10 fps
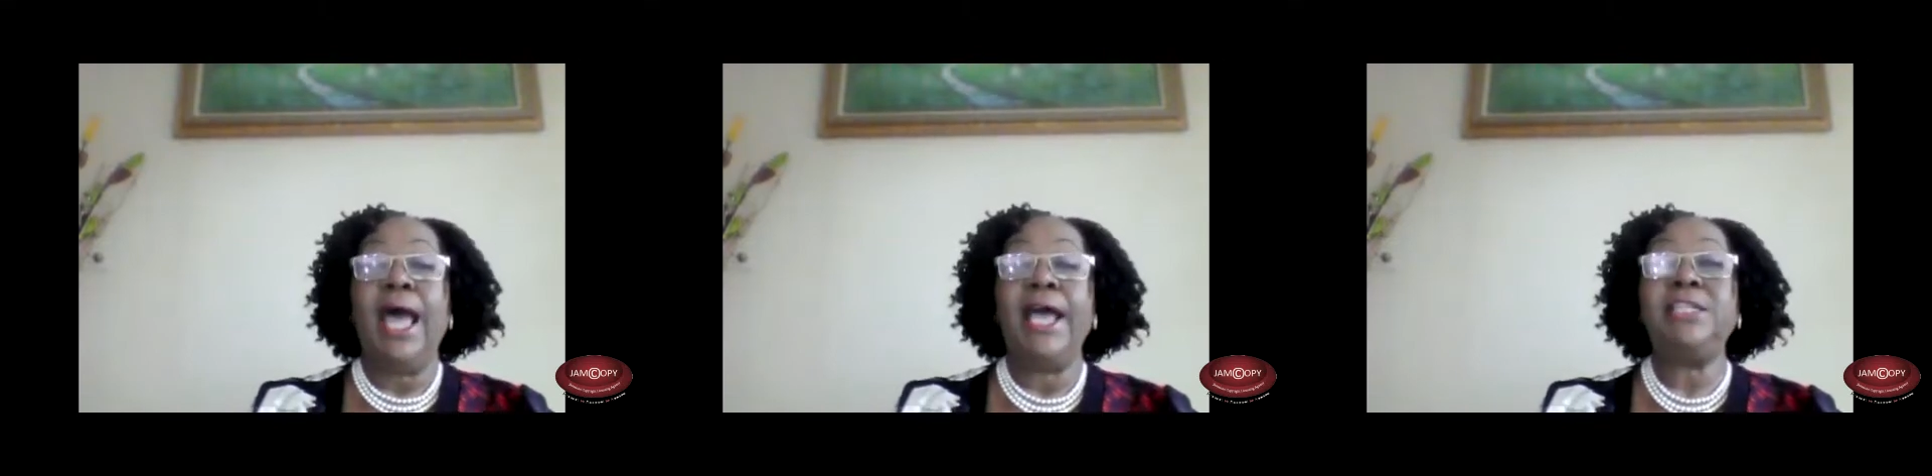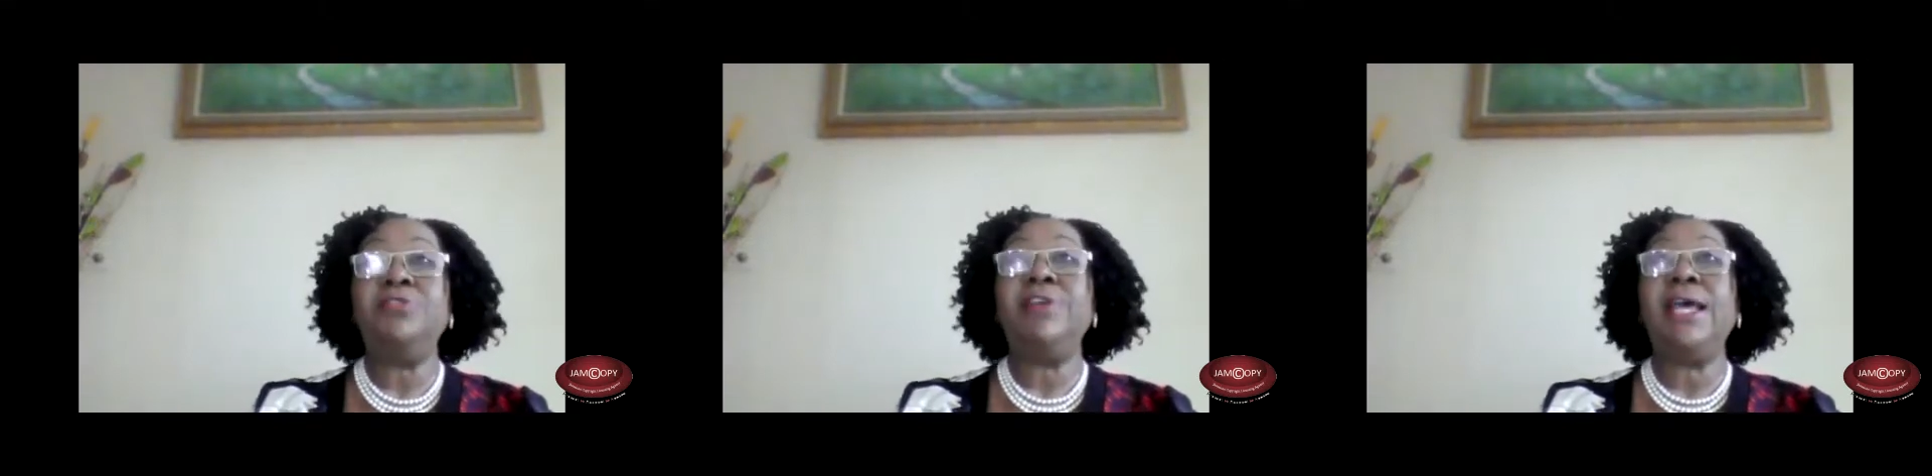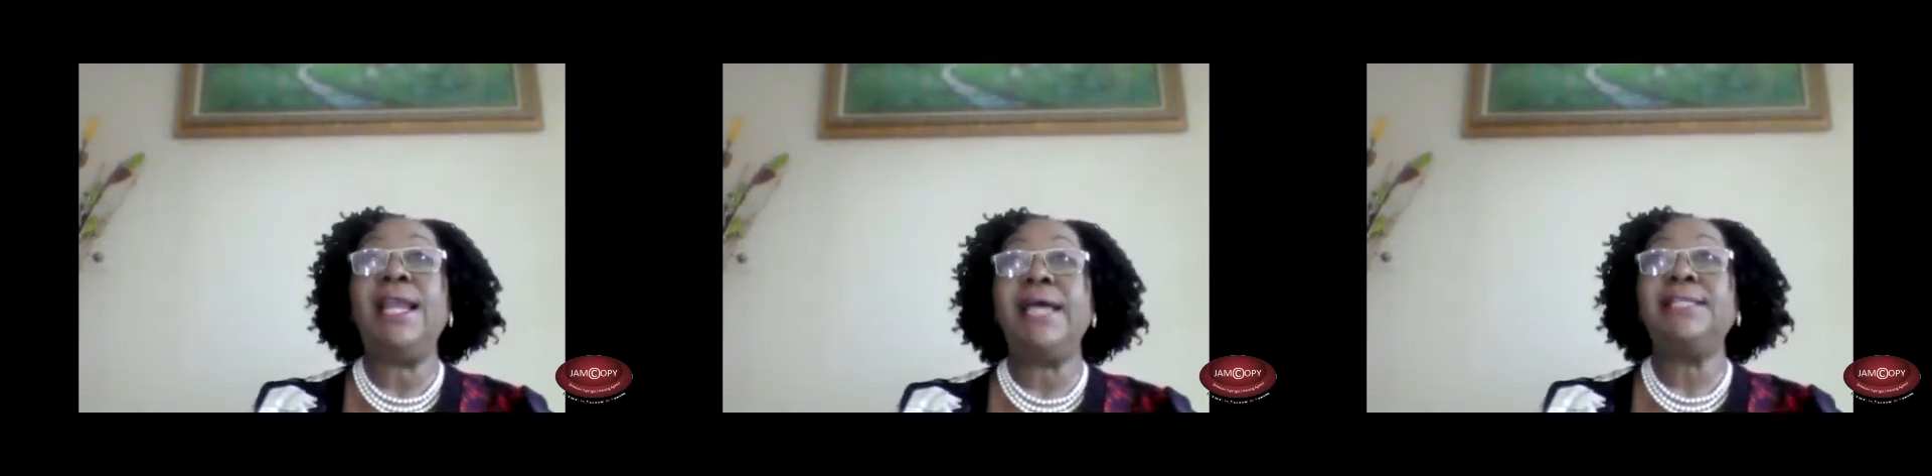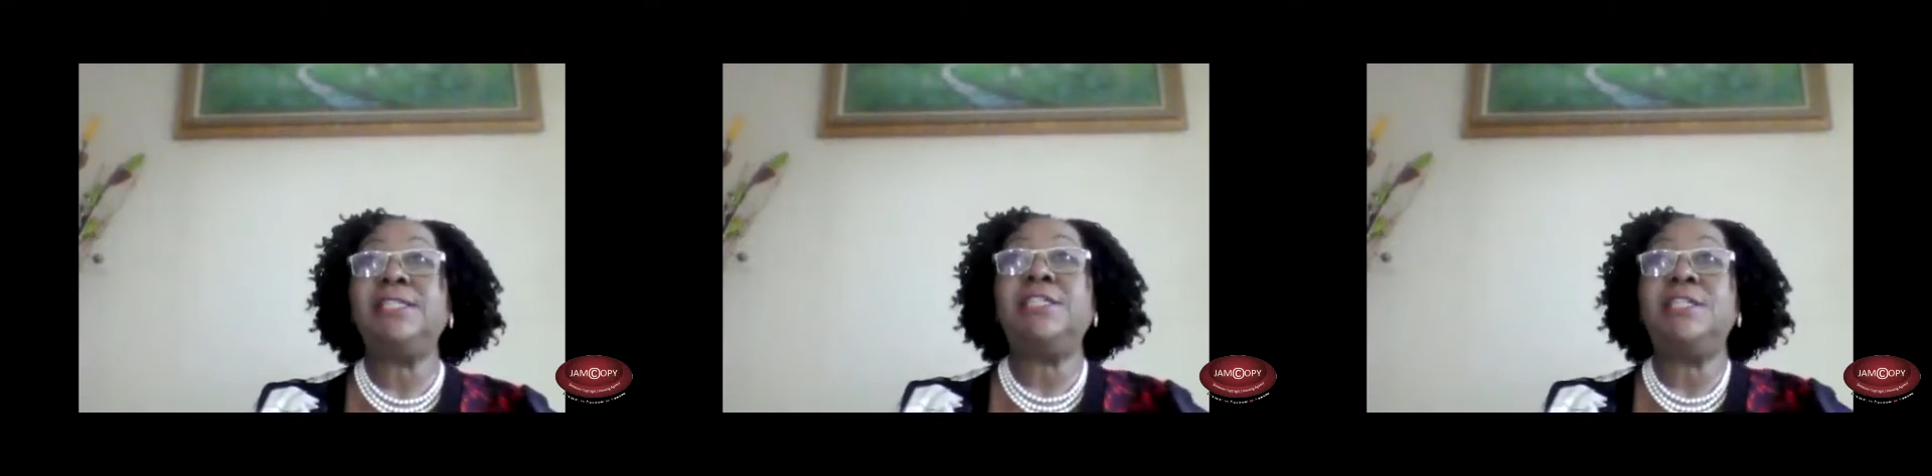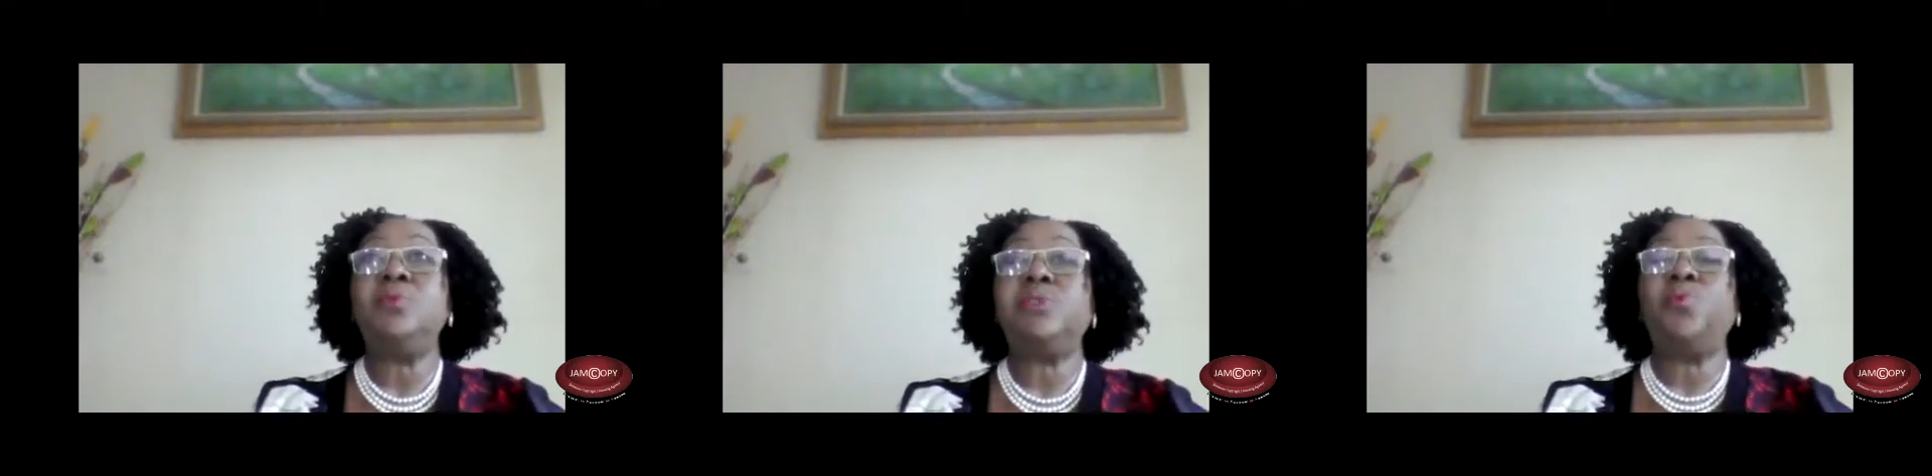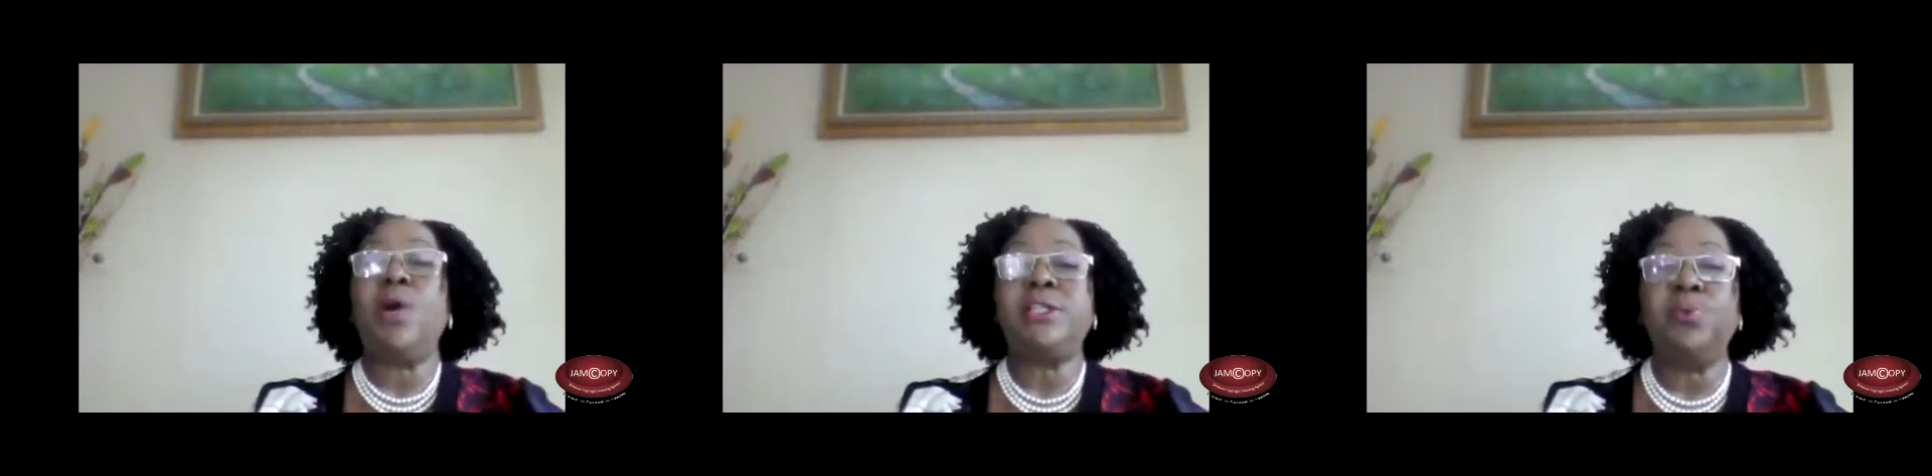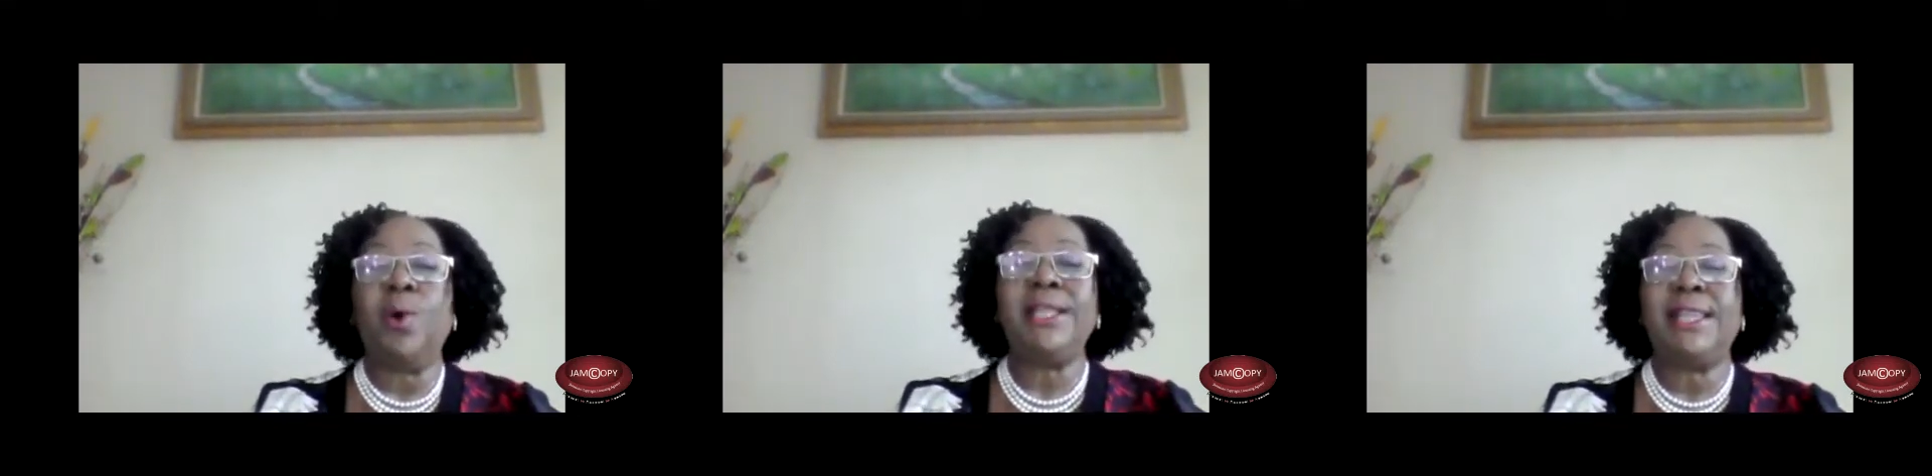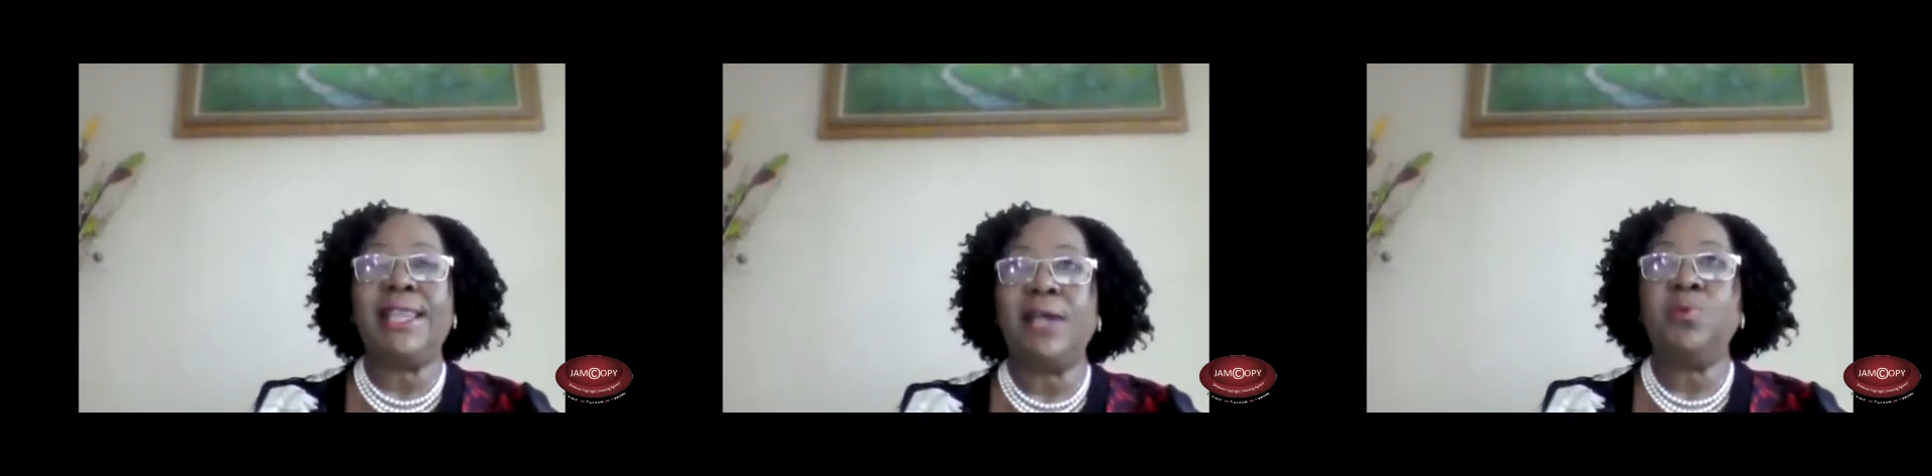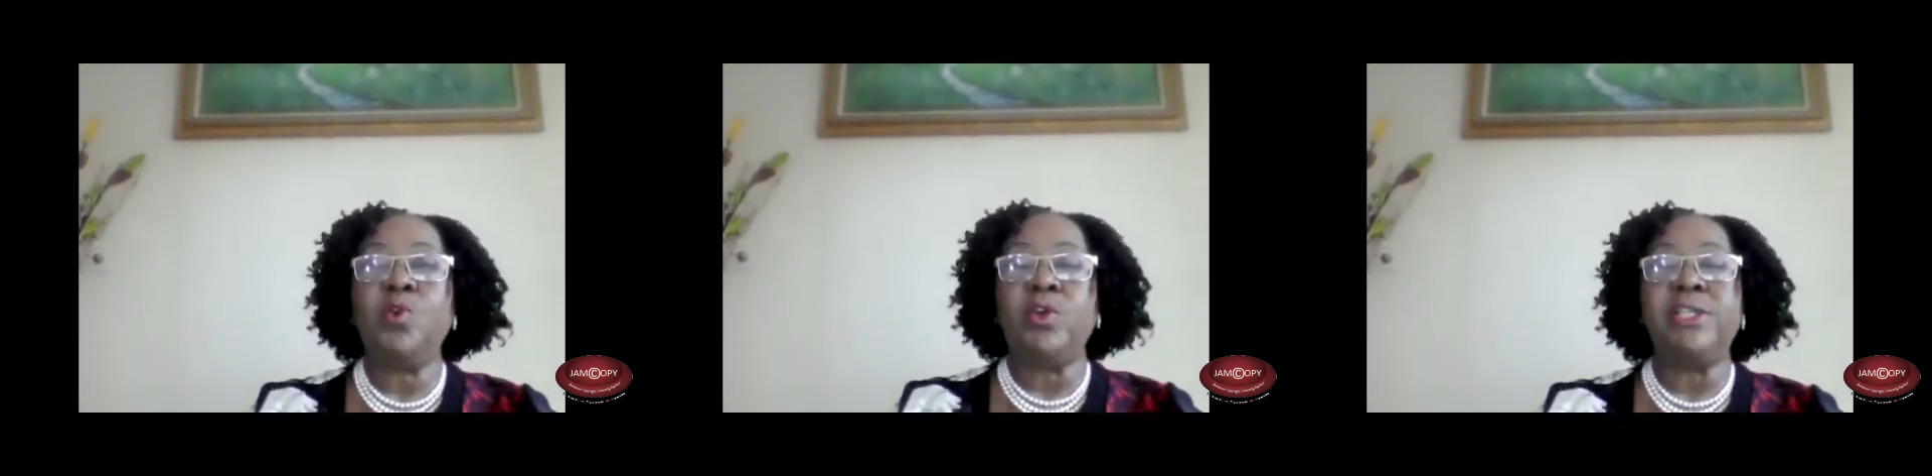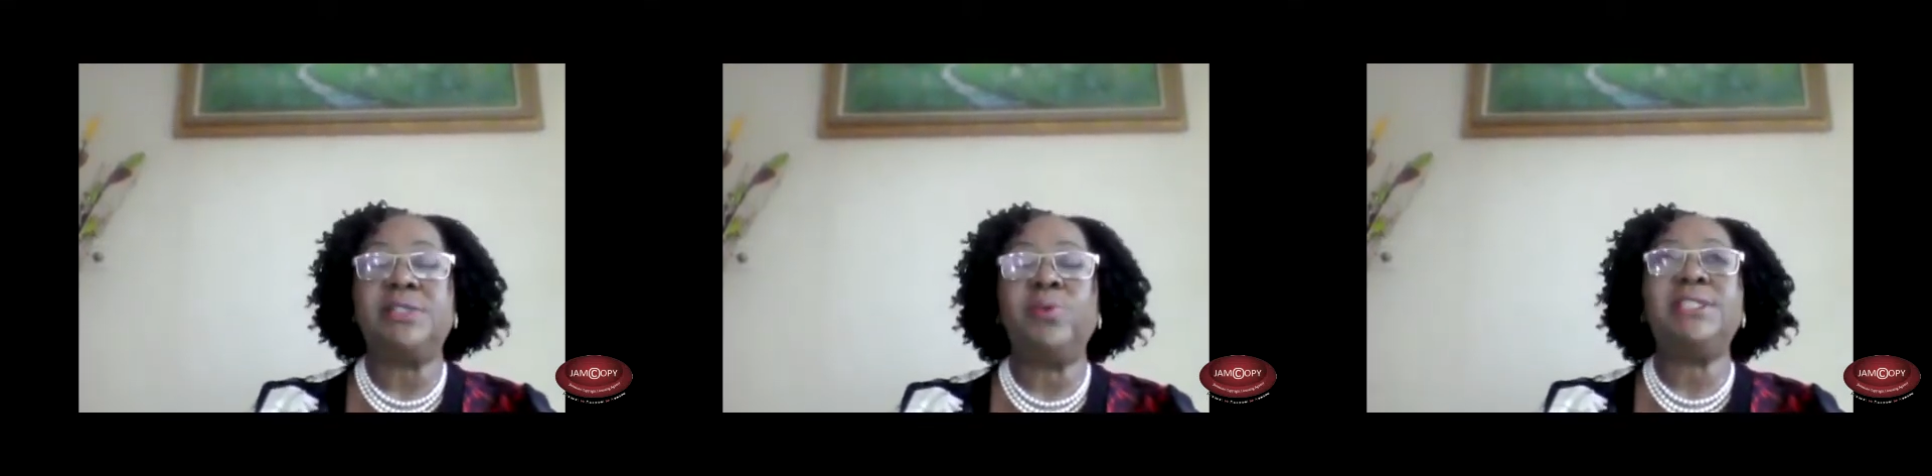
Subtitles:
And she realized that what that was